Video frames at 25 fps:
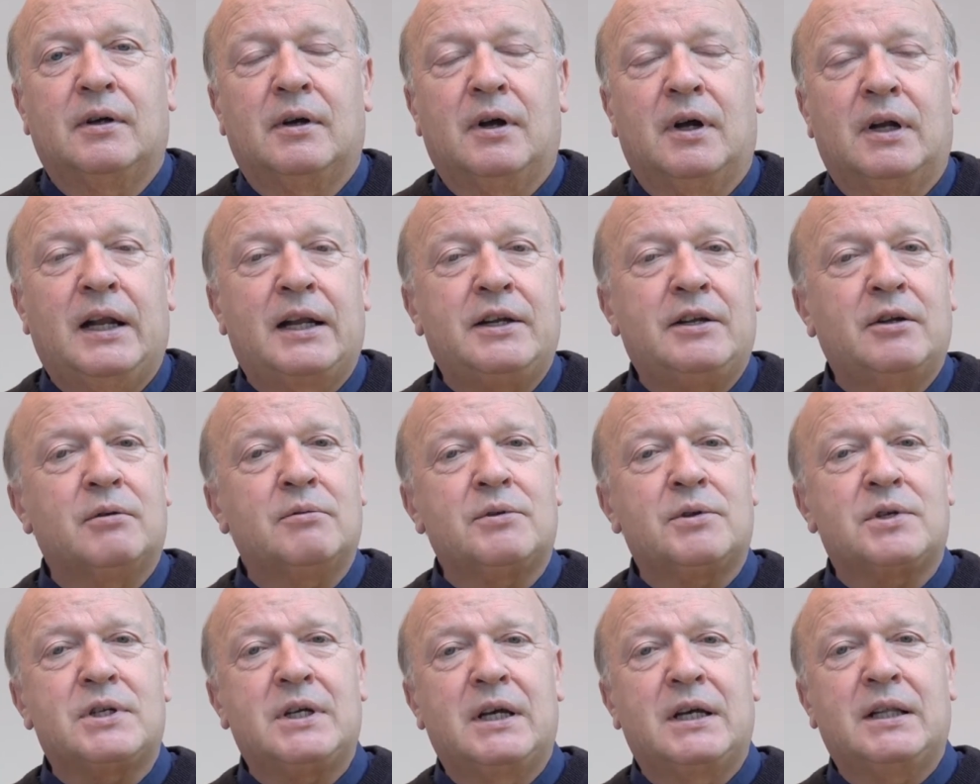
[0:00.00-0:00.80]
And I
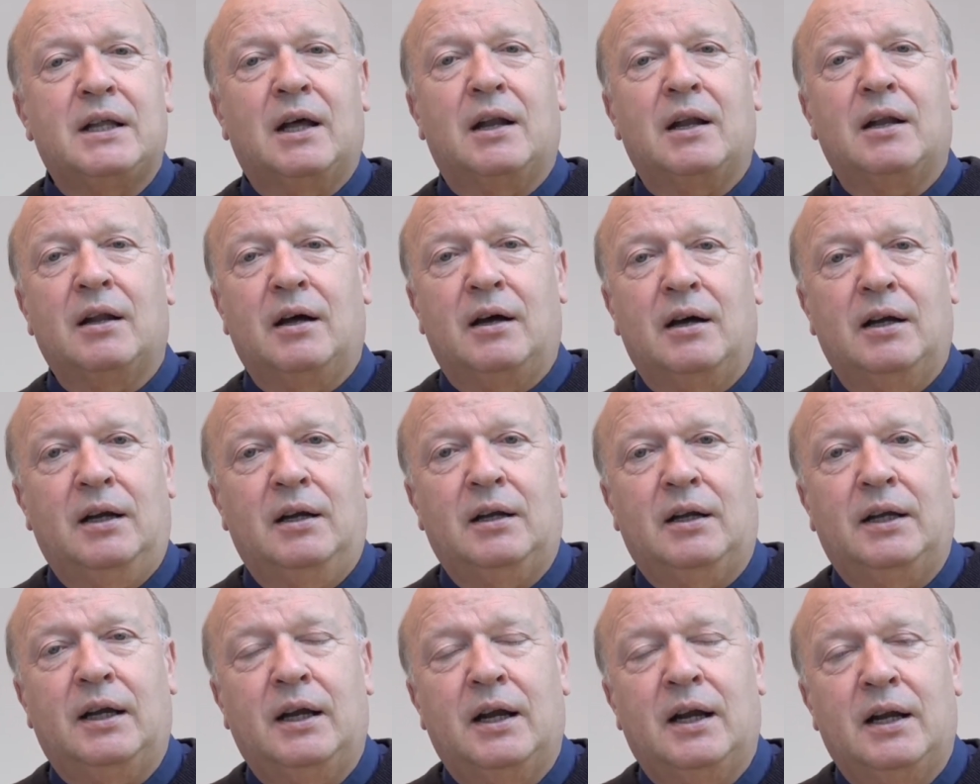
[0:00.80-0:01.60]
don't say that
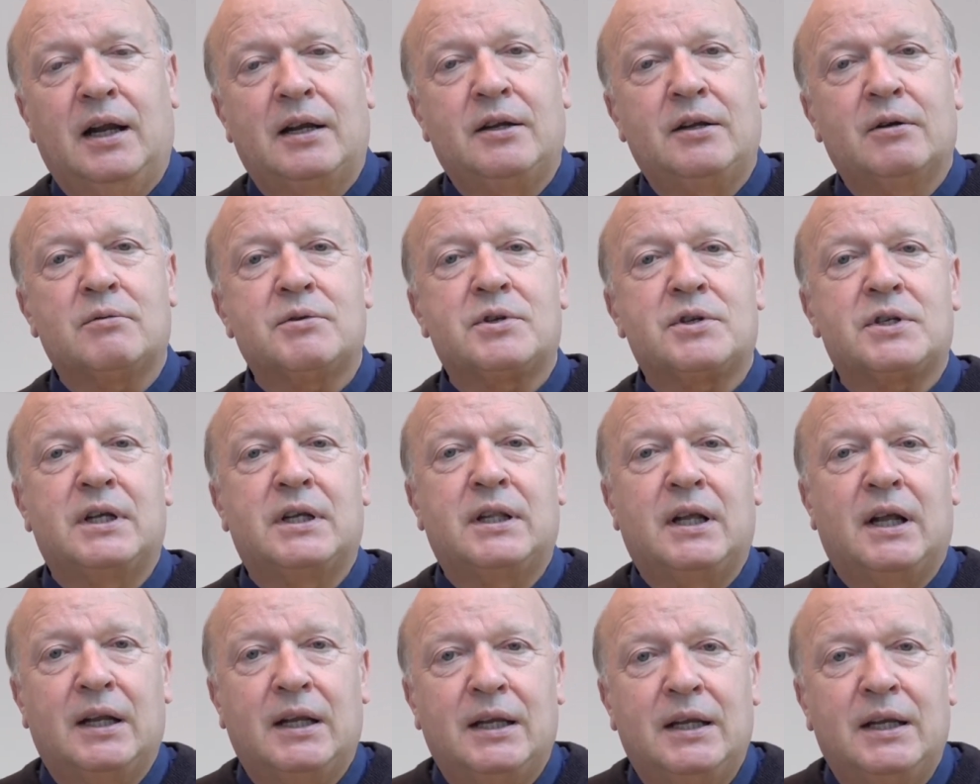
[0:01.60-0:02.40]
lightly, and I don't say
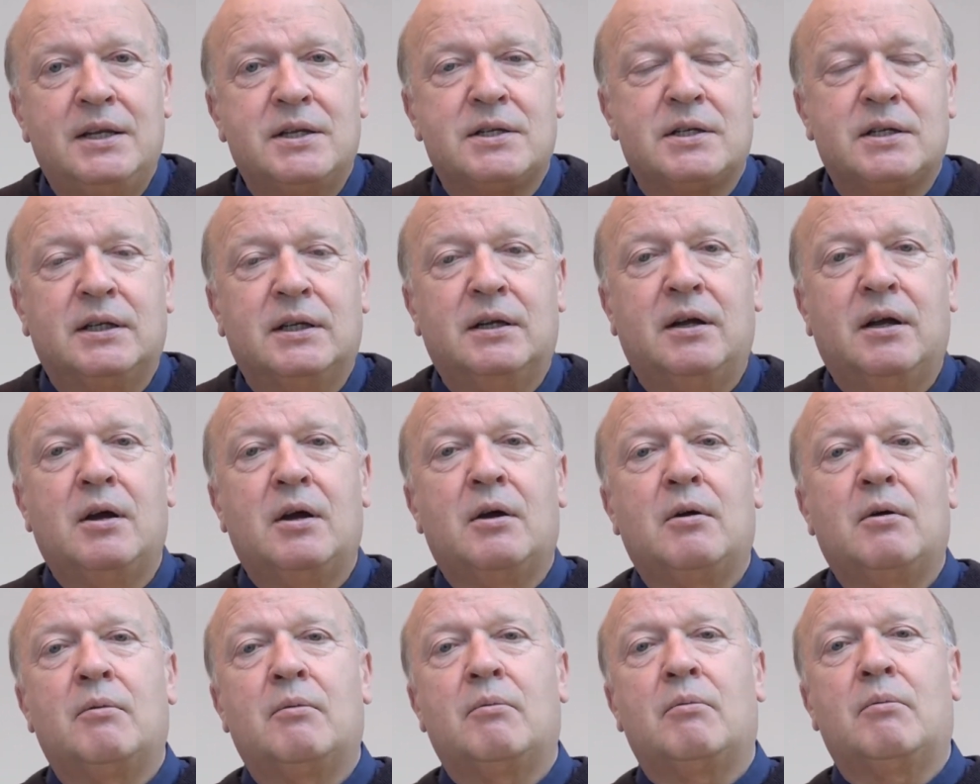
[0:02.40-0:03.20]
that easily,
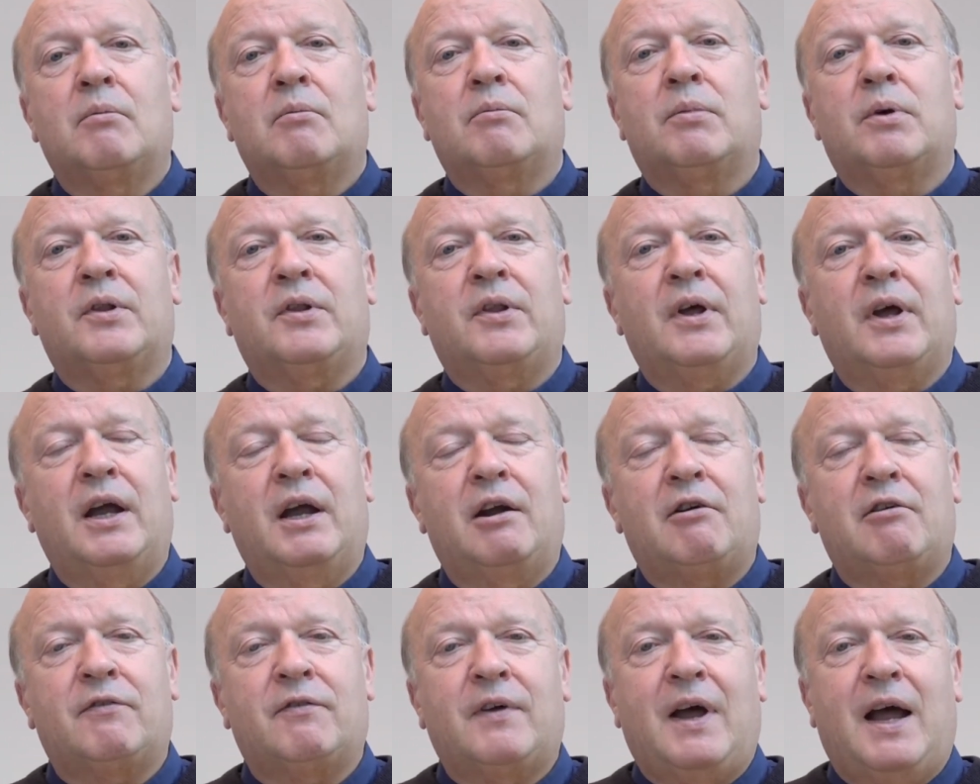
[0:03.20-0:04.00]
but they
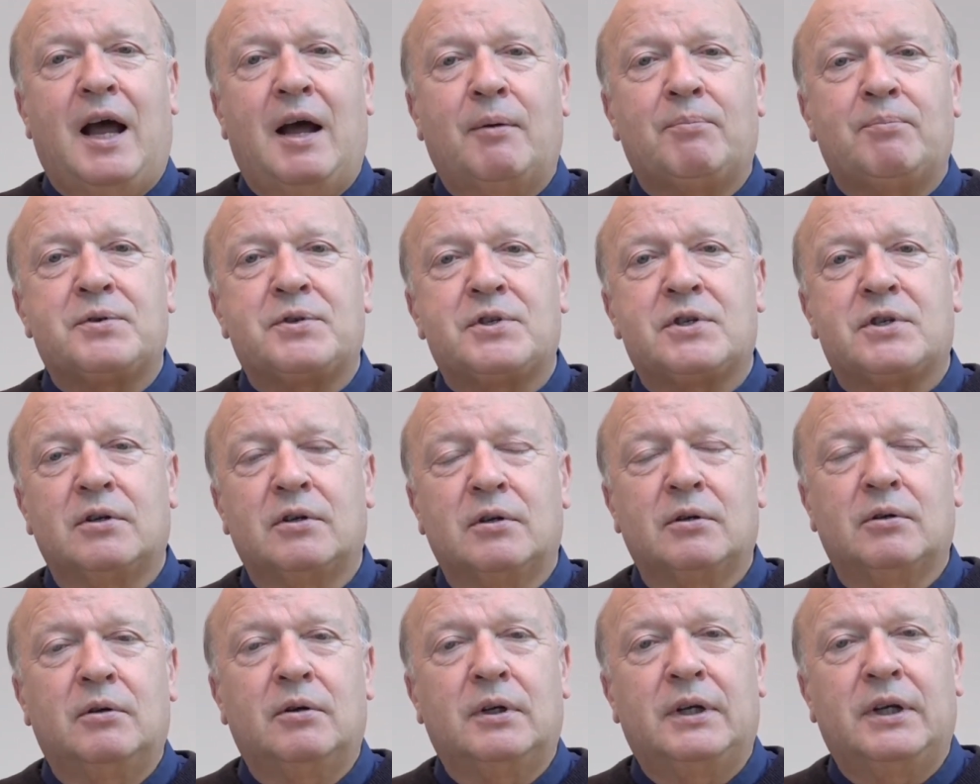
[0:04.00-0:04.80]
are of
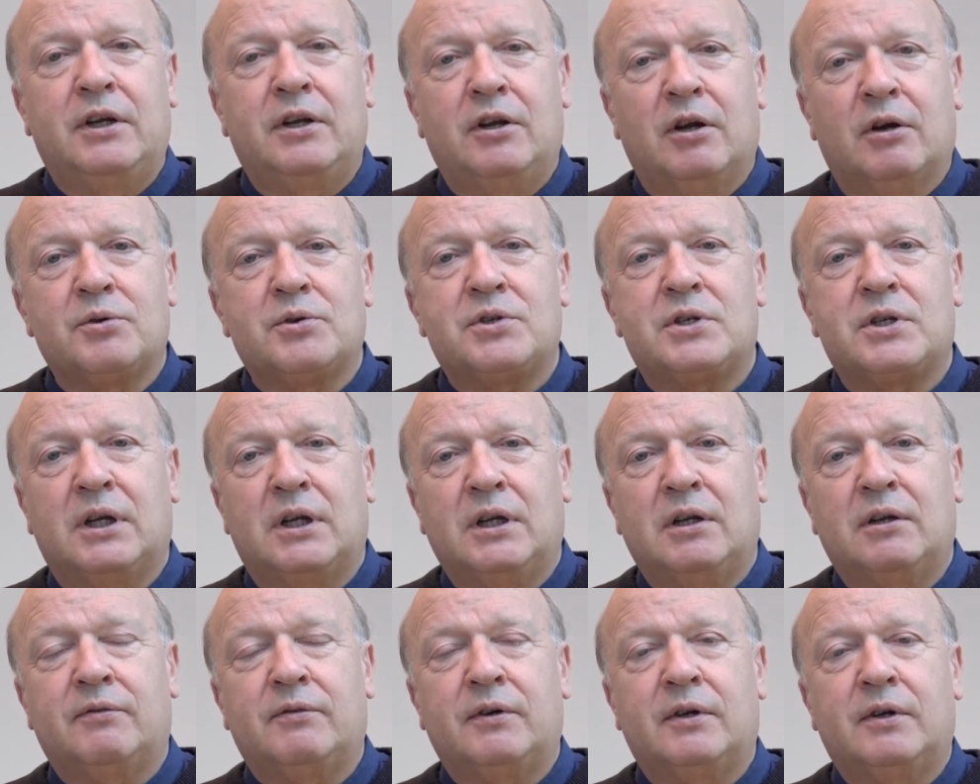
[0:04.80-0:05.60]
absolutely no
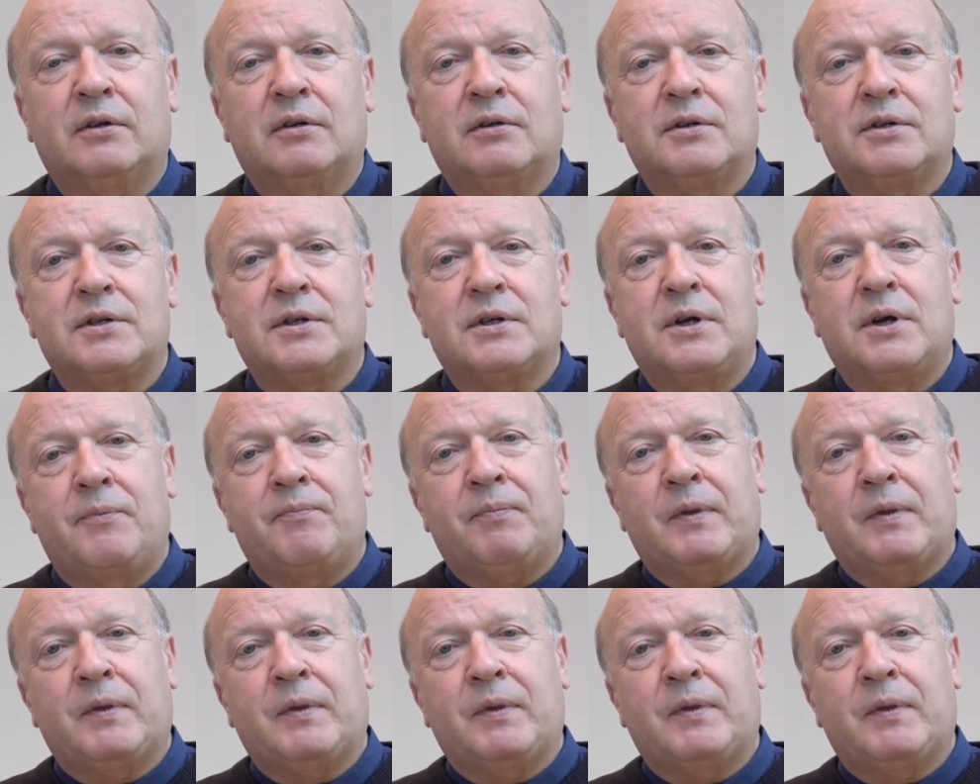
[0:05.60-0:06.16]
significance.